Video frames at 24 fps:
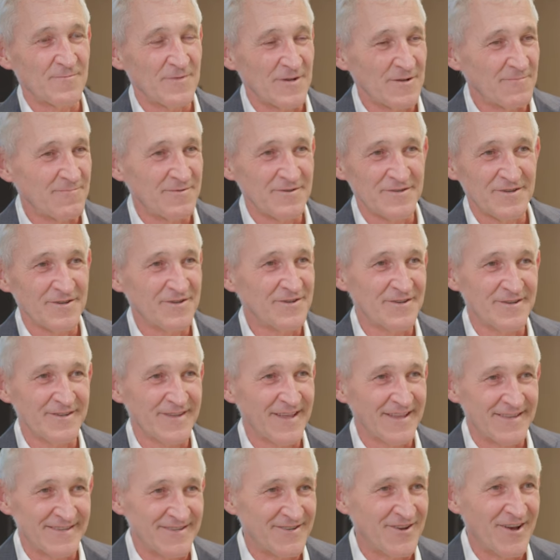well positioned,
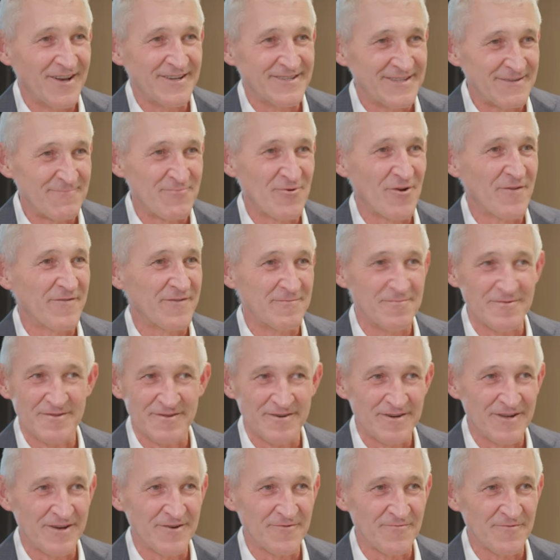that's nicely profitable
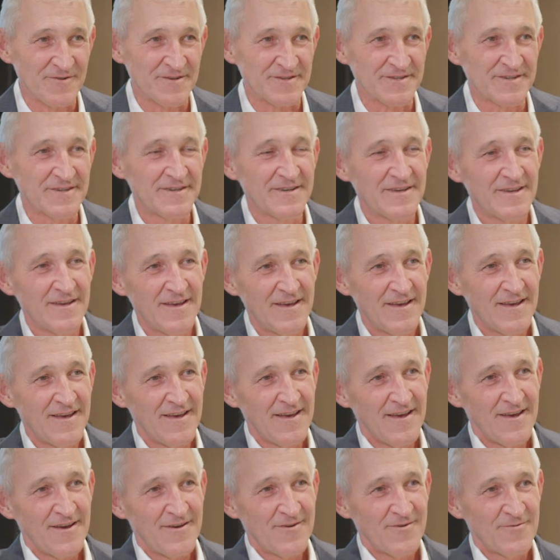and low risk.
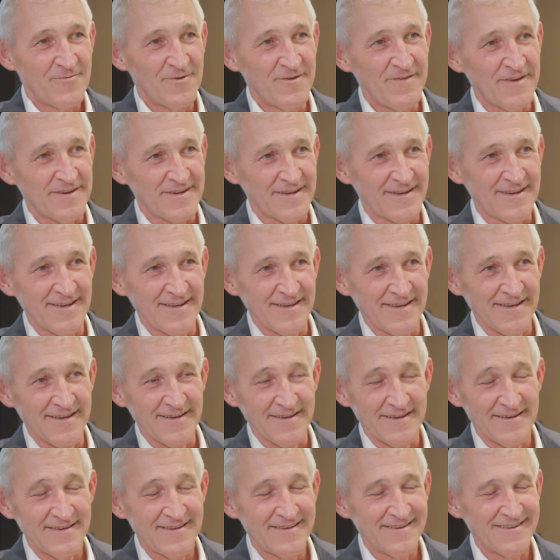We've had to
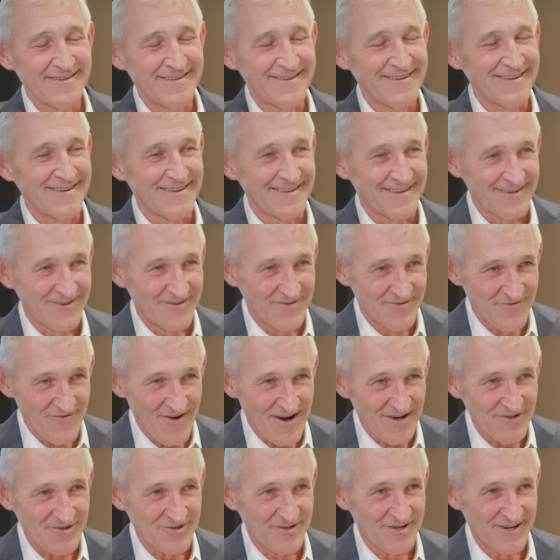clear in
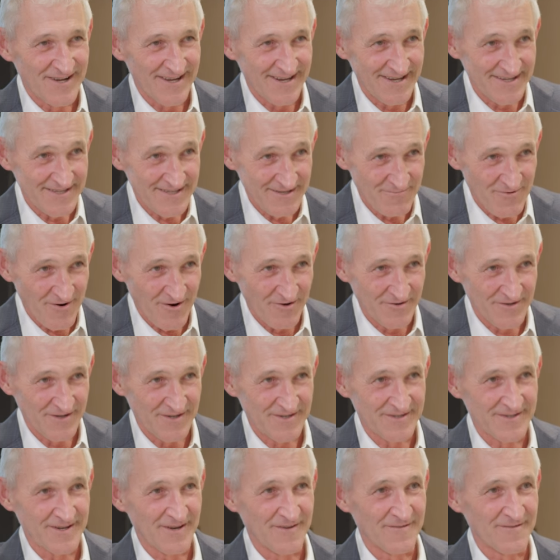construction legacy
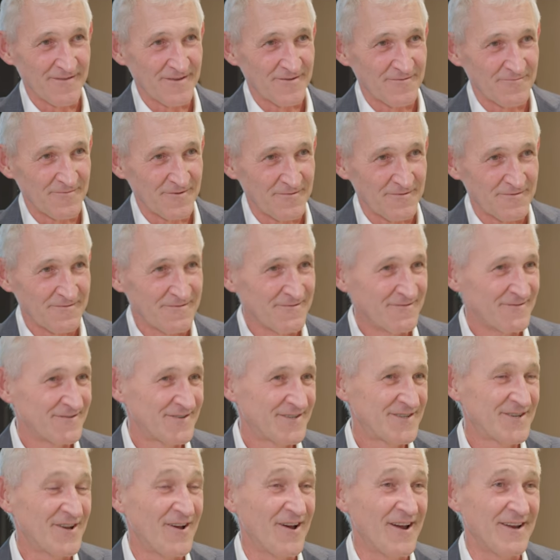projects, though, that were
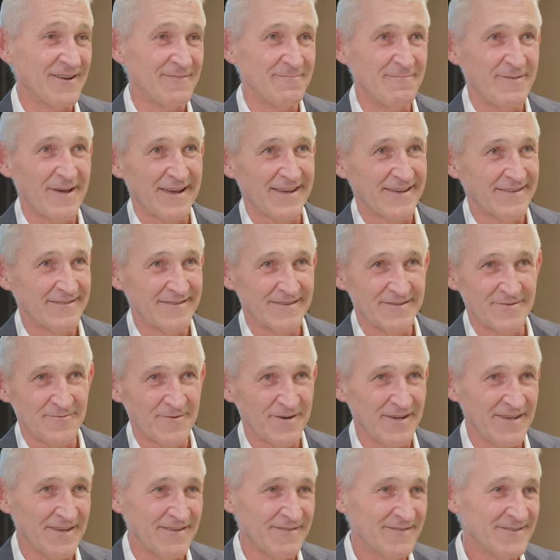signed back in the
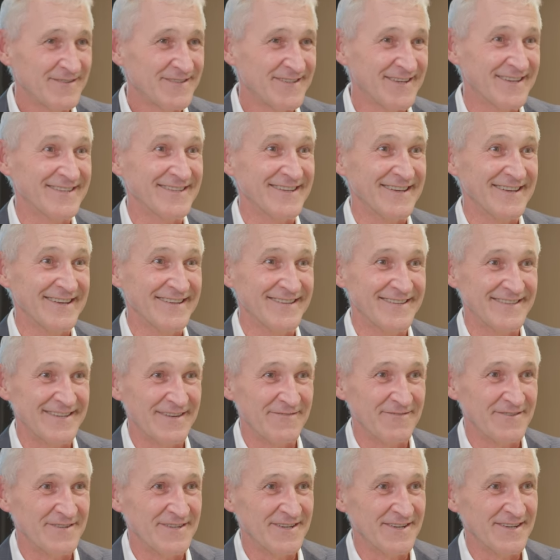2016
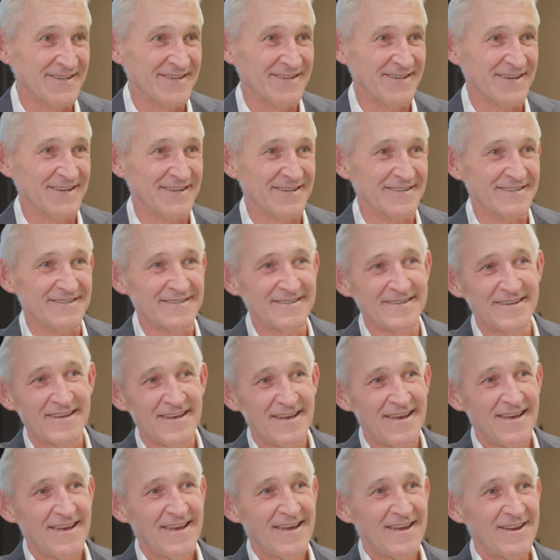17 years,
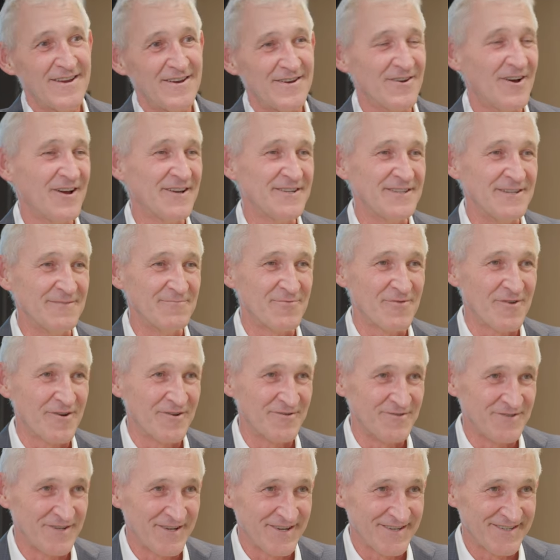90
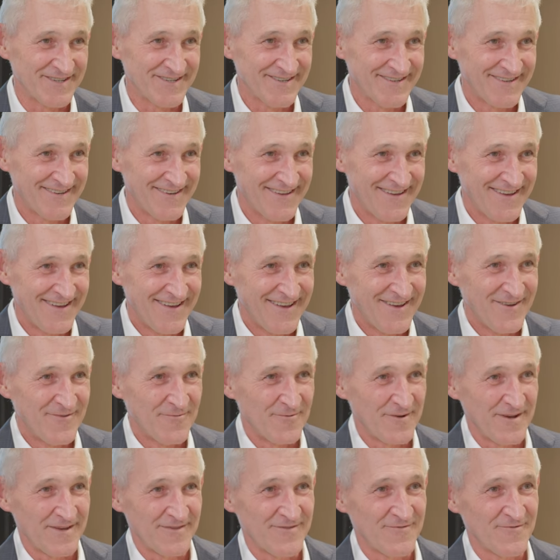projects.
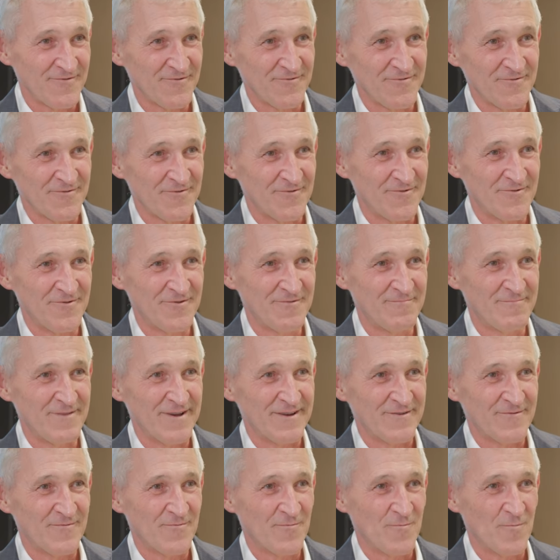We're through all
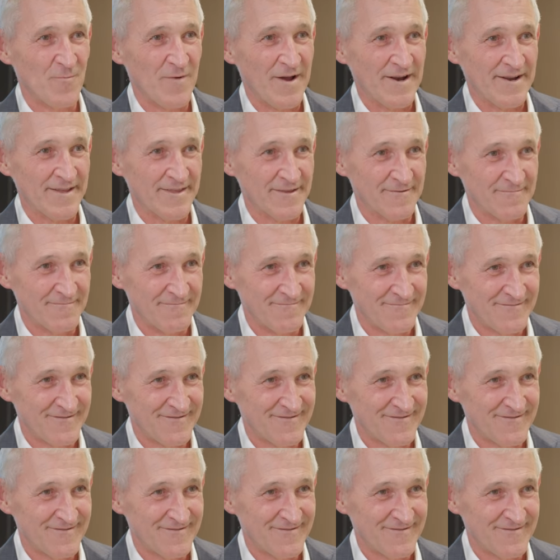but one of them